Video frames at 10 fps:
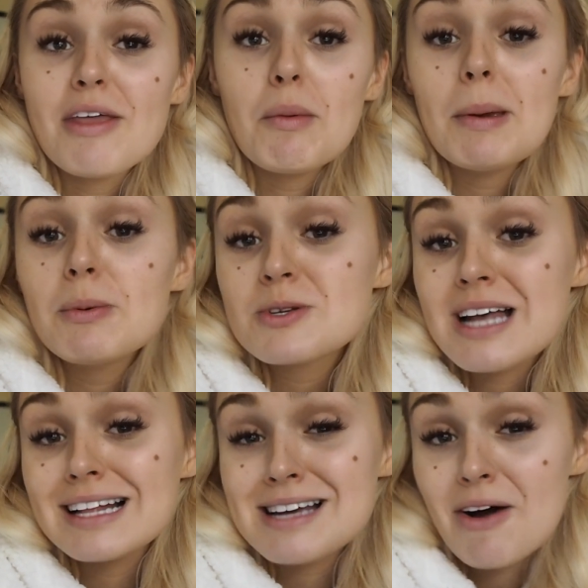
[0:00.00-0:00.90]
there were people
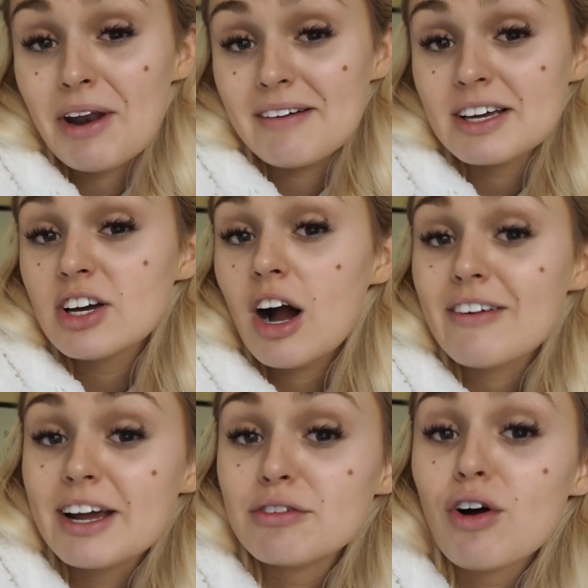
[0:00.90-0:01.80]
sat down having
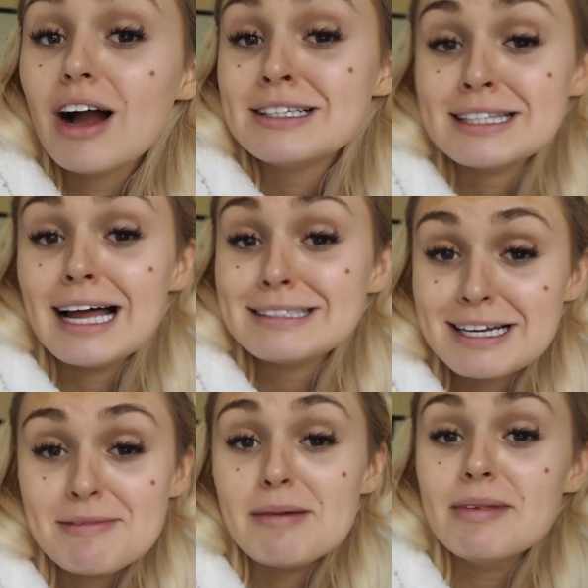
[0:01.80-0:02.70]
curry and rice, and that
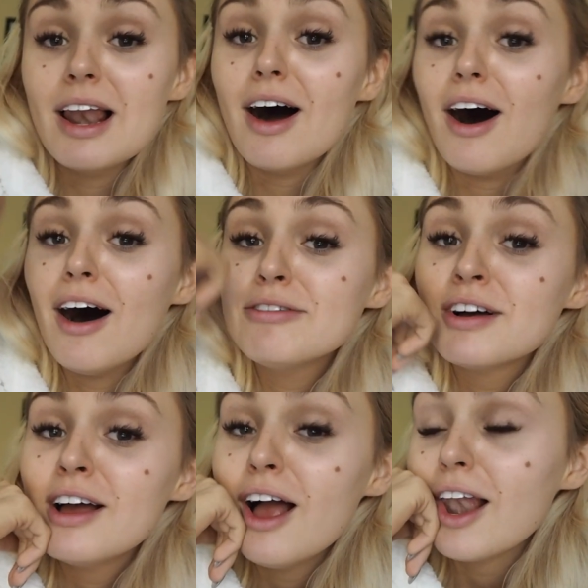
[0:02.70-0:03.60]
did make me laugh.
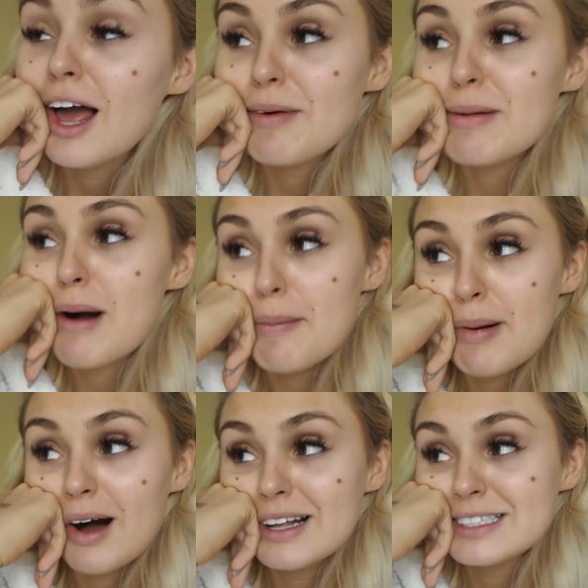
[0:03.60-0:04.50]
Like when I'm at a
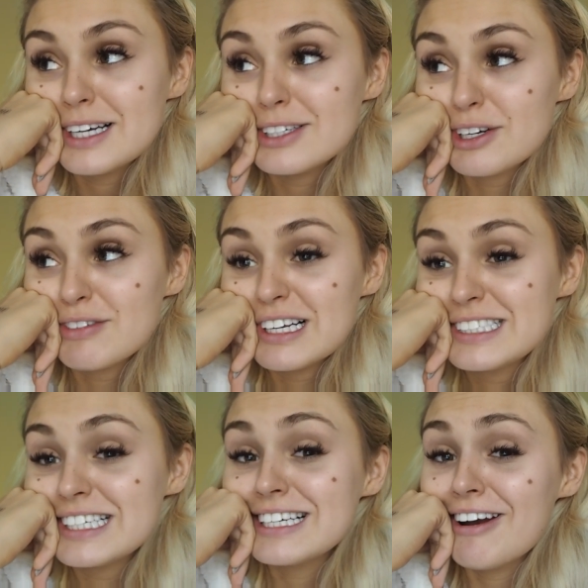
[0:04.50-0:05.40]
party, I don't really
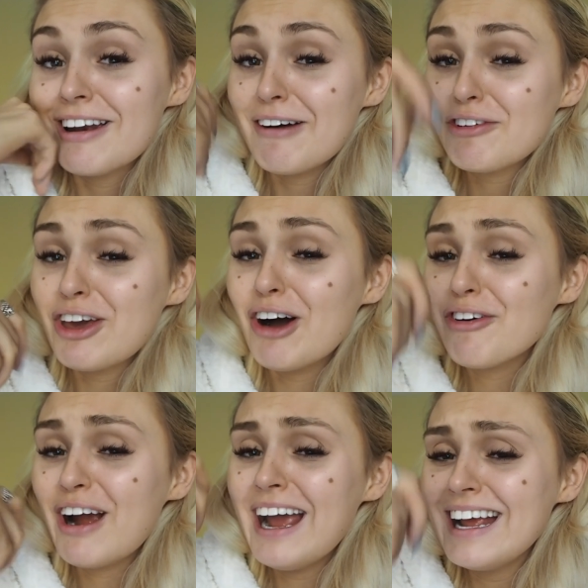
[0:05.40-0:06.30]
sit down and have
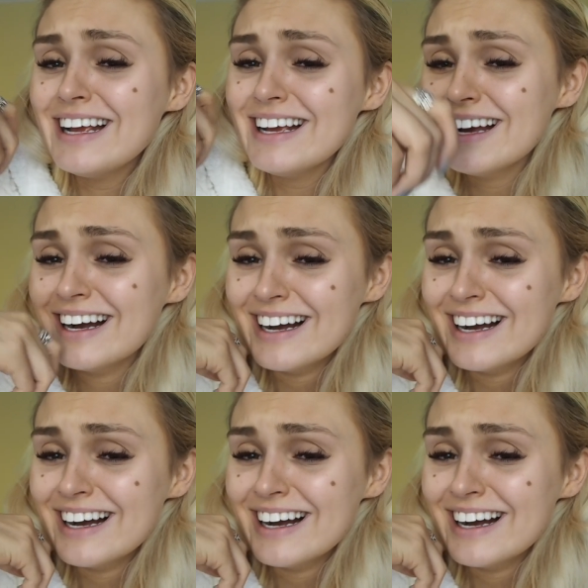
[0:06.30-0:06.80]
curry.